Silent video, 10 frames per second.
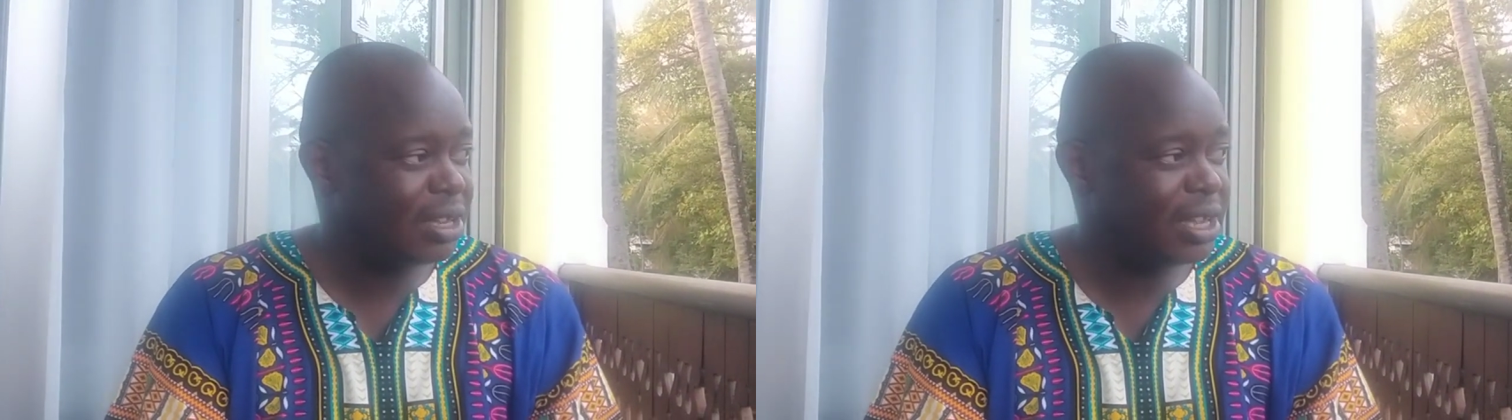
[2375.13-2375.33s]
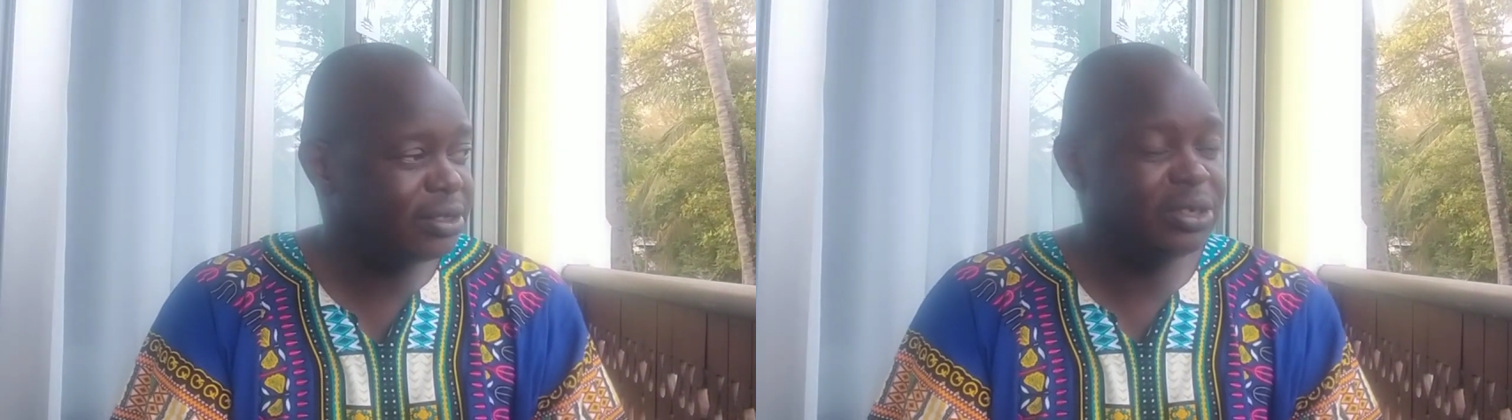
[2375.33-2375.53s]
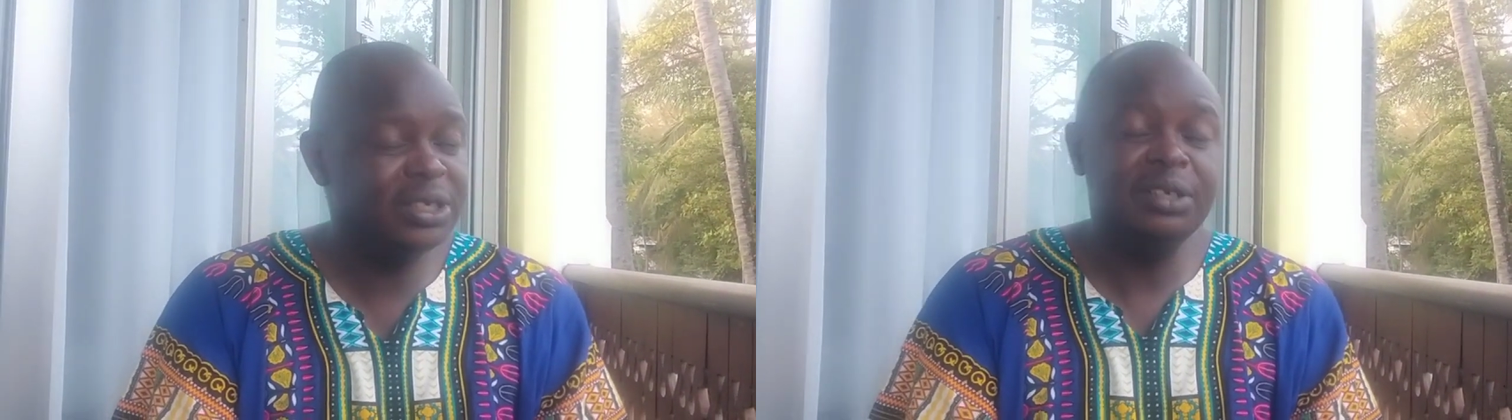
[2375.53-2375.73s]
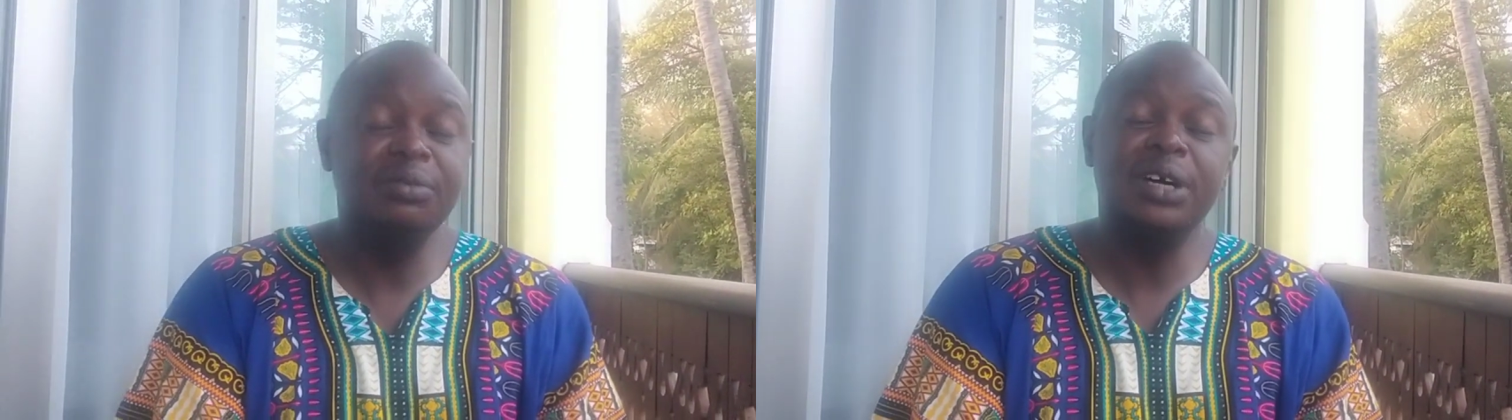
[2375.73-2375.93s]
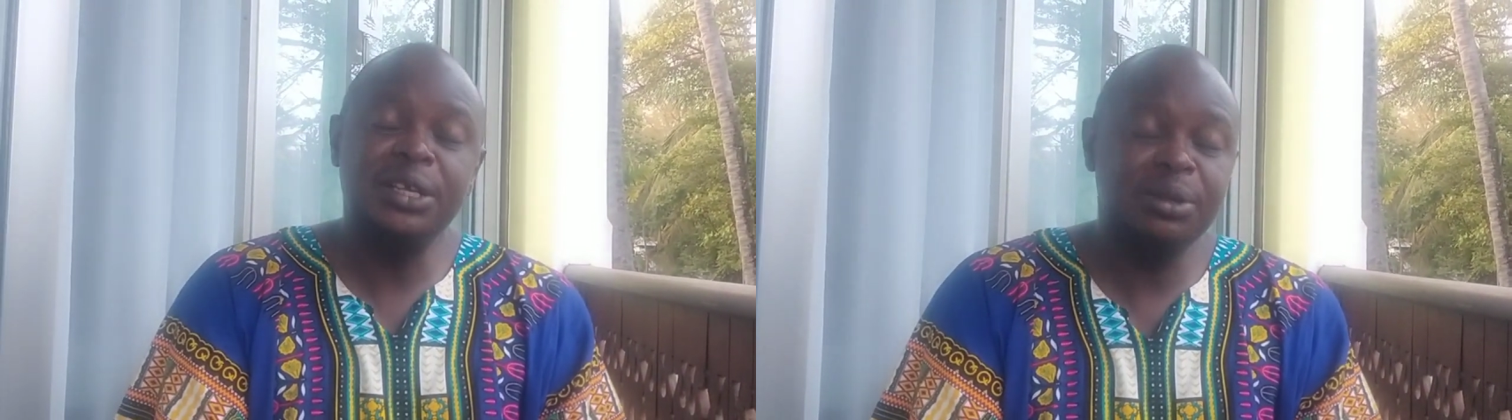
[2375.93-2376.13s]
actually
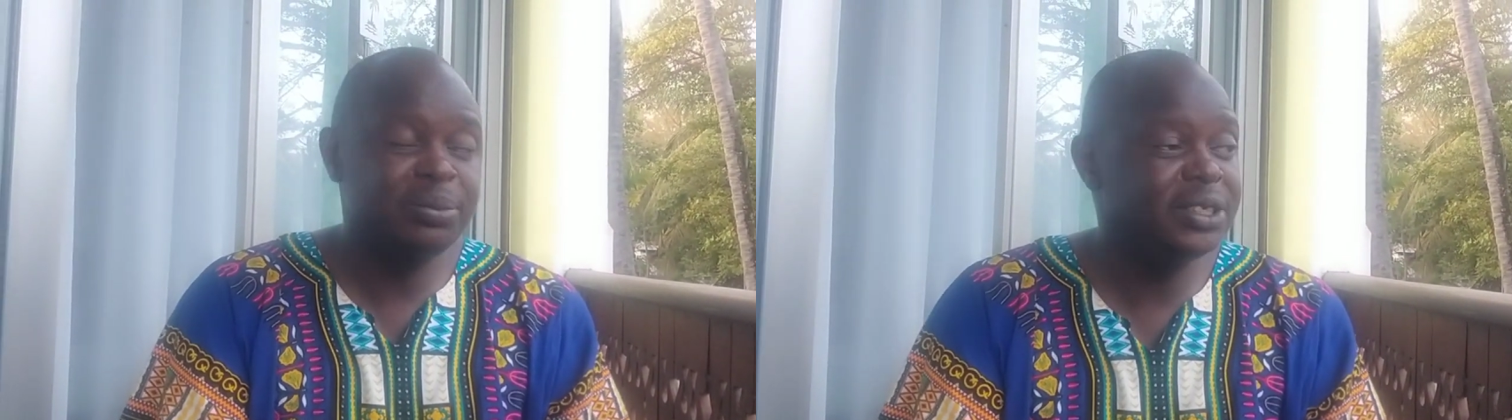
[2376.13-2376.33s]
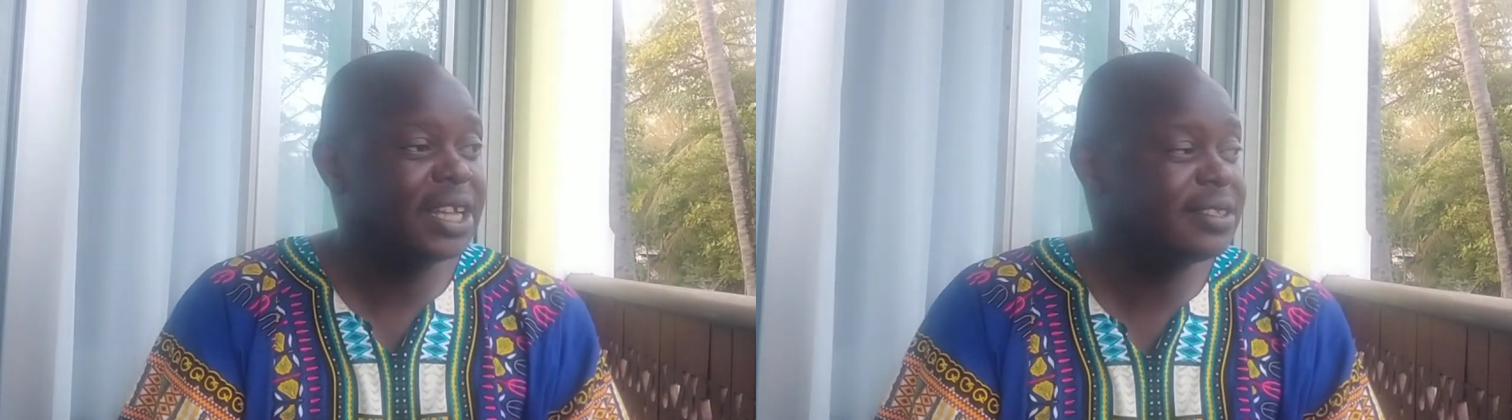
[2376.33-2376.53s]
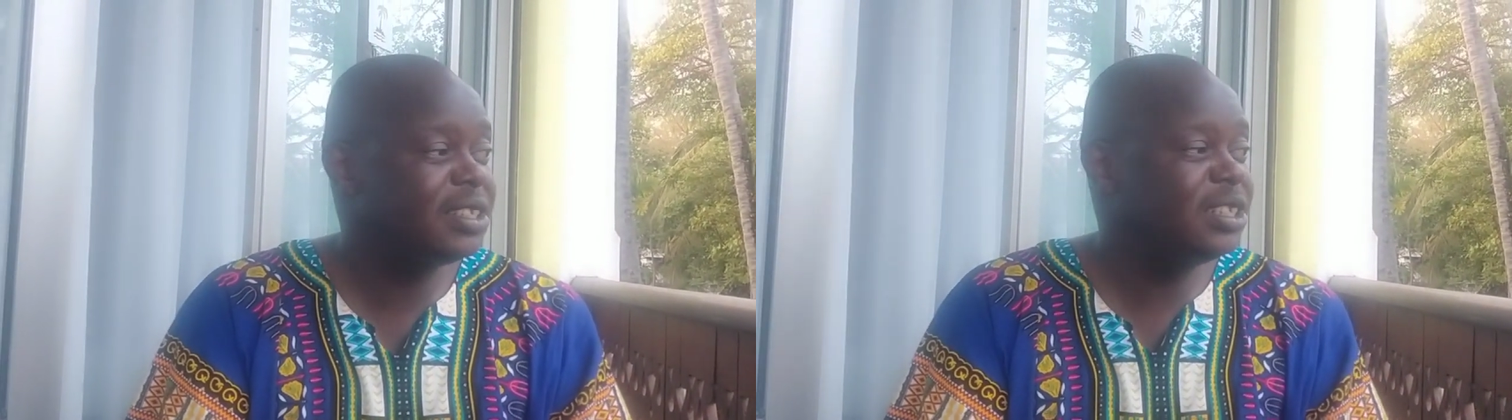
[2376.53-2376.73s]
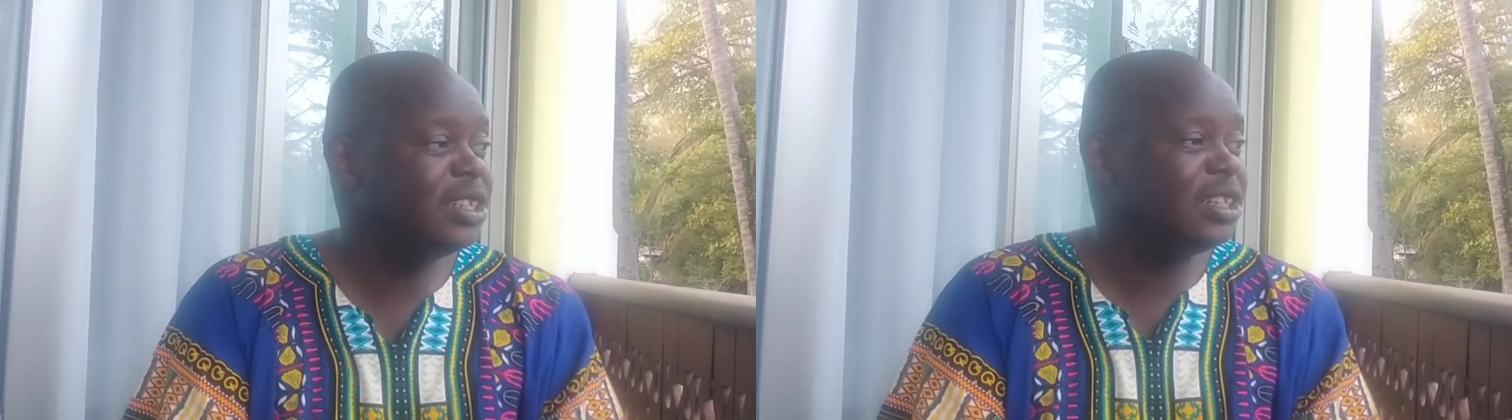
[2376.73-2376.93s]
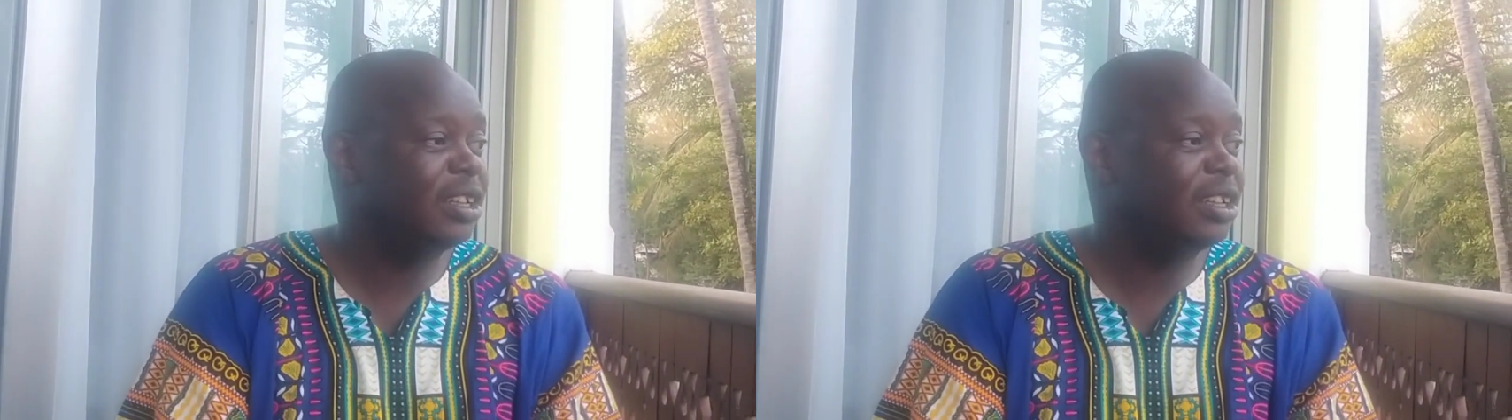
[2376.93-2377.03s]
variably, as in